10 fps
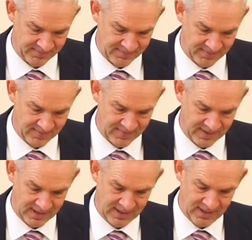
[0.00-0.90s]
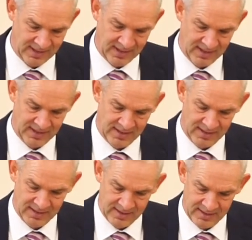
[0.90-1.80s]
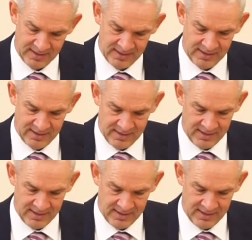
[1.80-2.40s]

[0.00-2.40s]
(no one is talking)